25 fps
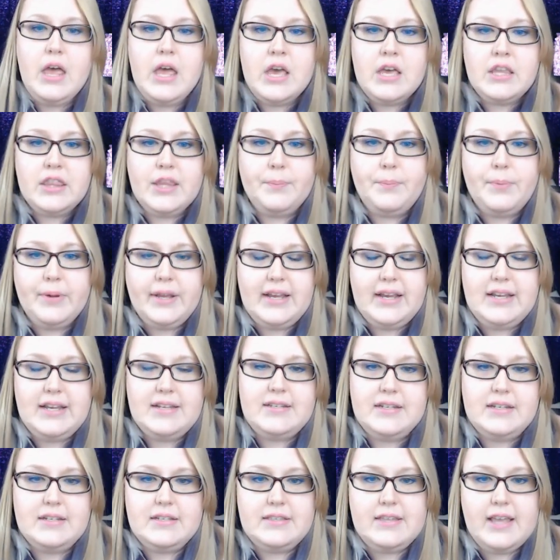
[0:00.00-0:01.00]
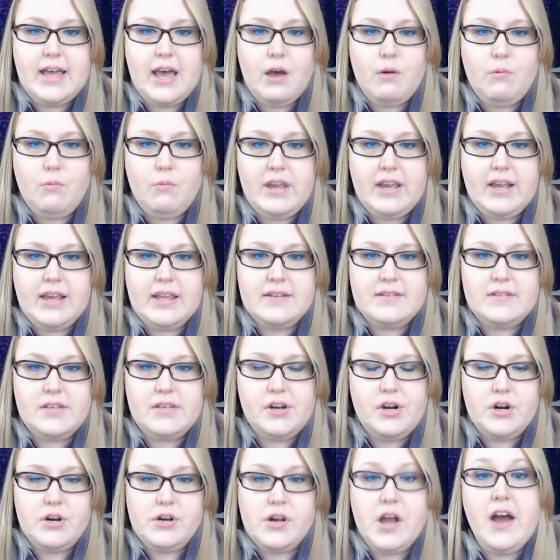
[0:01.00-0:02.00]
the places that we
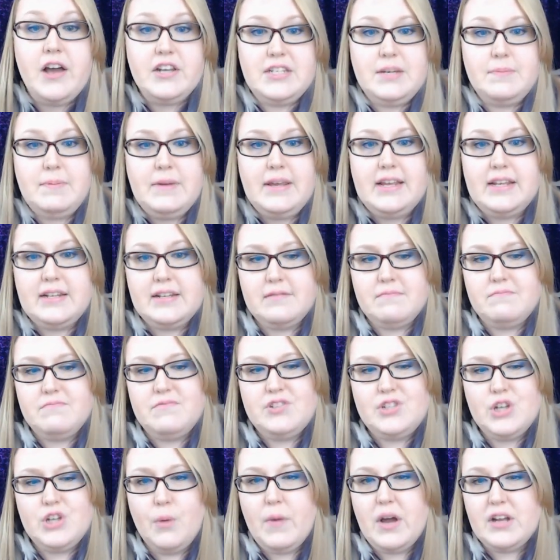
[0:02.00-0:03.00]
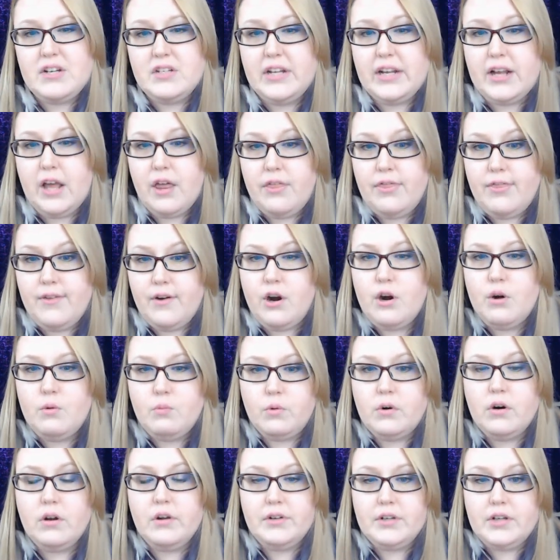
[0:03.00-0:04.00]
consider not to be so much like a third
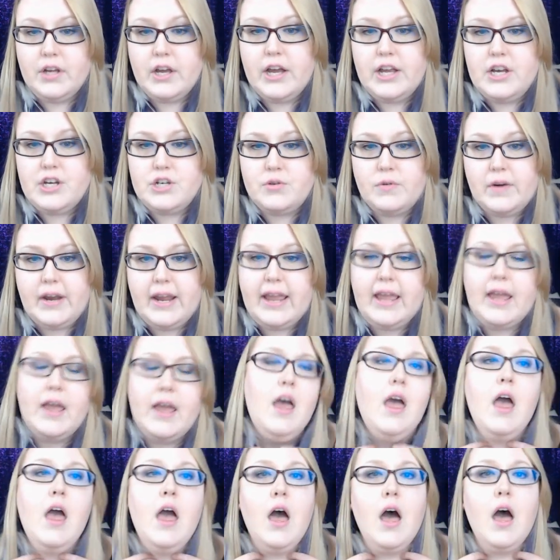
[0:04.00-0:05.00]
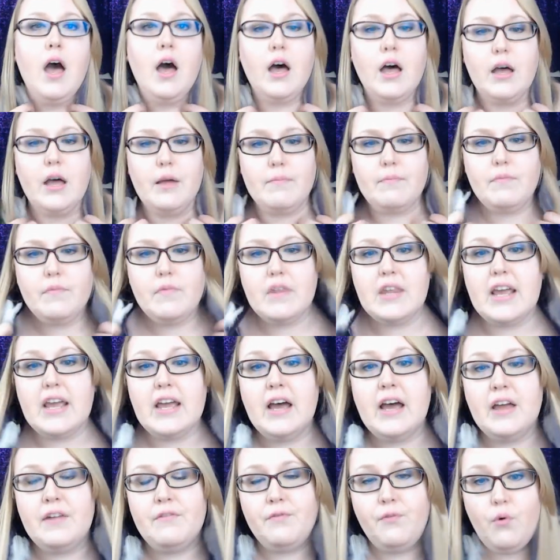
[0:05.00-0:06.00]
world country. Um,
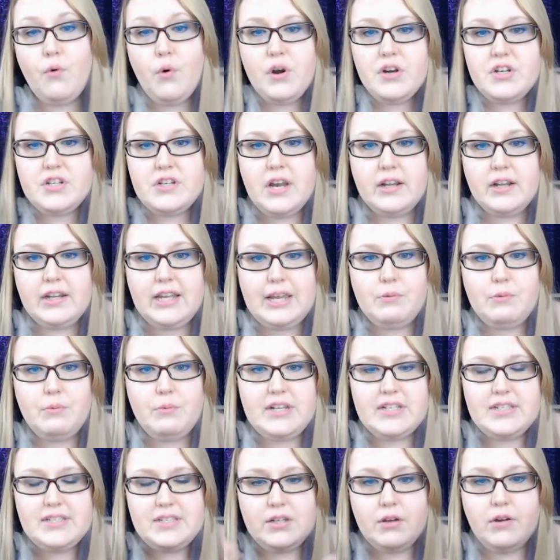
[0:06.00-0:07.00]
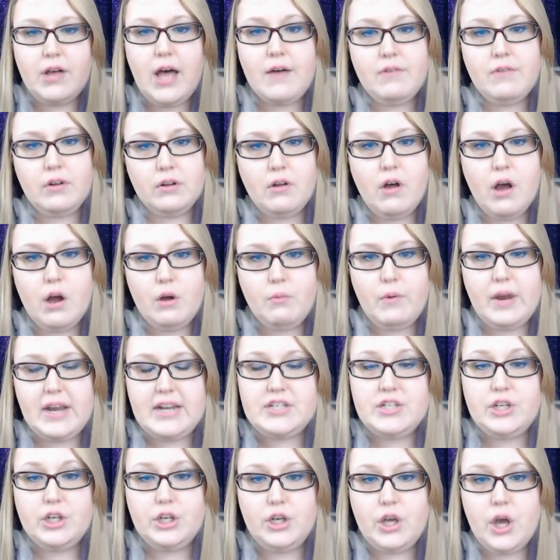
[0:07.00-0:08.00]
unfortunately, we still have a long way
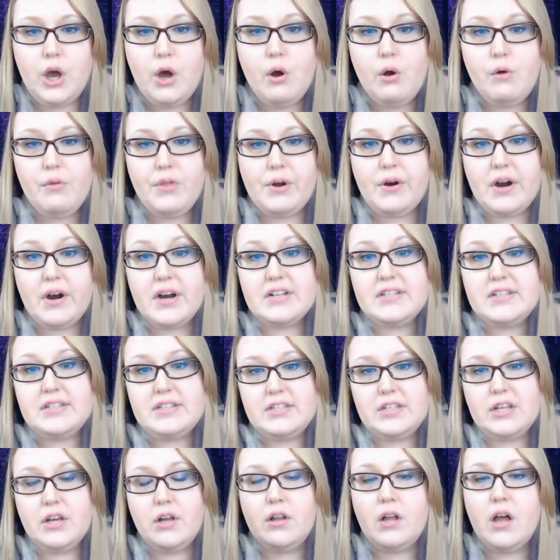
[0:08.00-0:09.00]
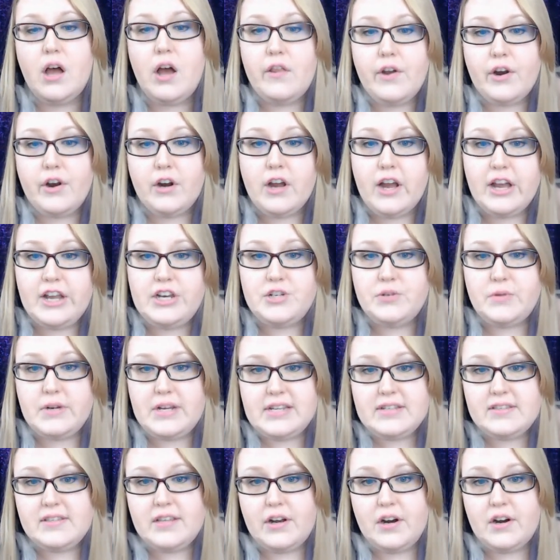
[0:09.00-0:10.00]
to go. There are still other
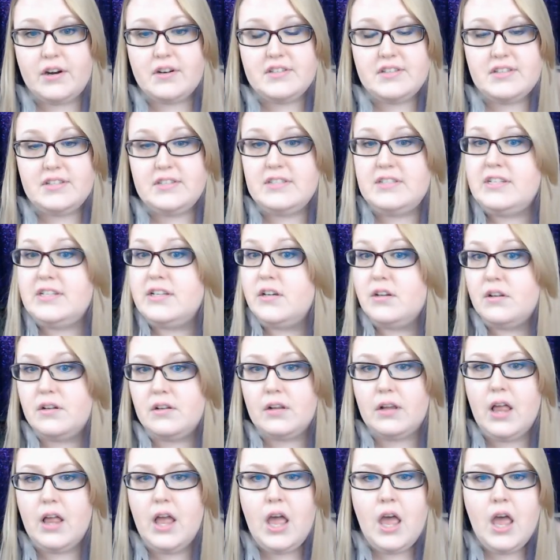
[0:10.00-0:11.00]
countries that are still